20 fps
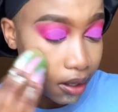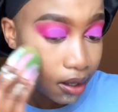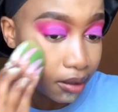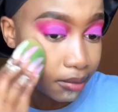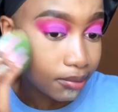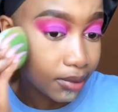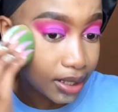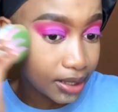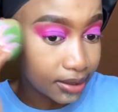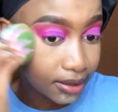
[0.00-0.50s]

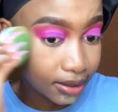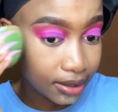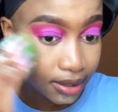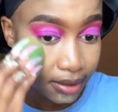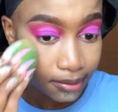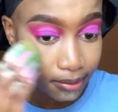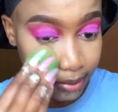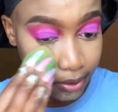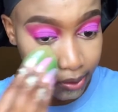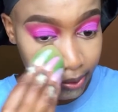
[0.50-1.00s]
on my
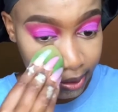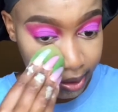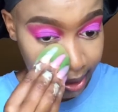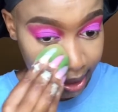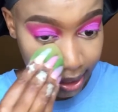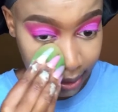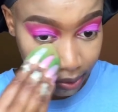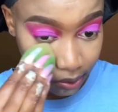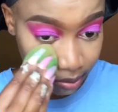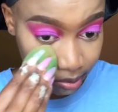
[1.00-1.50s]
skin because
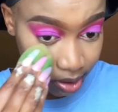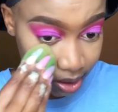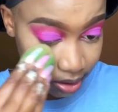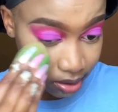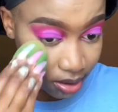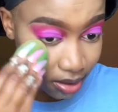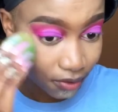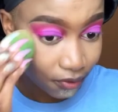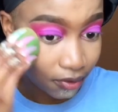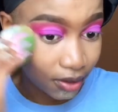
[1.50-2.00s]
I know
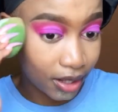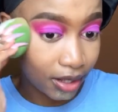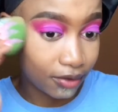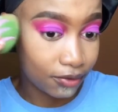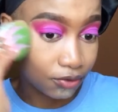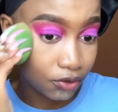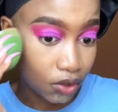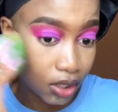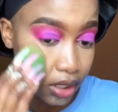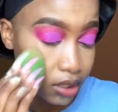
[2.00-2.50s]
myself, I
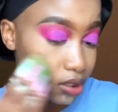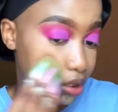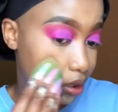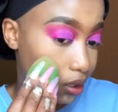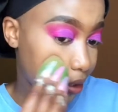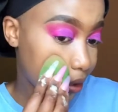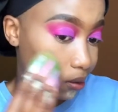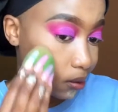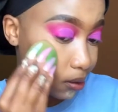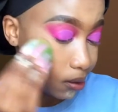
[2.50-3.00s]
have dry
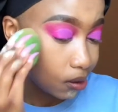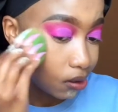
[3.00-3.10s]
skin,